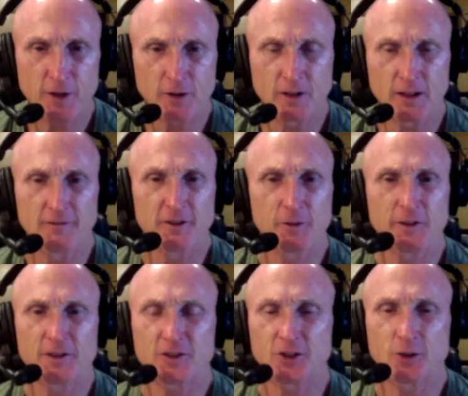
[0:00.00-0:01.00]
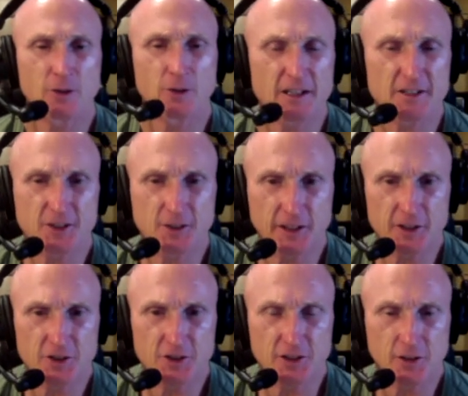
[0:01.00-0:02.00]
love, you're in total
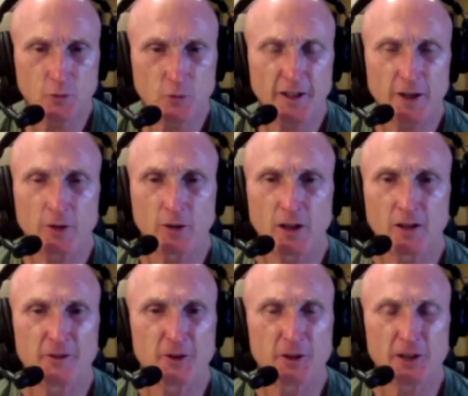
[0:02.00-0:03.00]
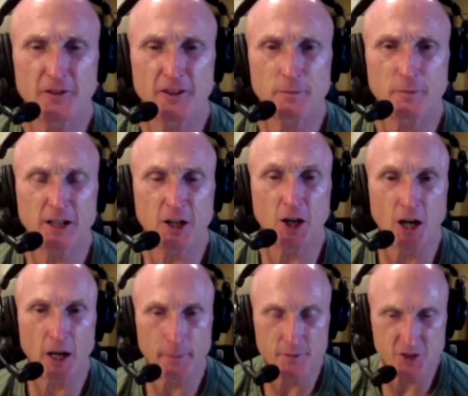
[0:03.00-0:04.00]
isolation. Without love, you're nothing but an
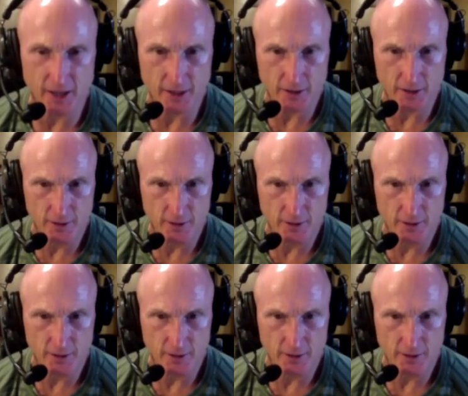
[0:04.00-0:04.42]
object.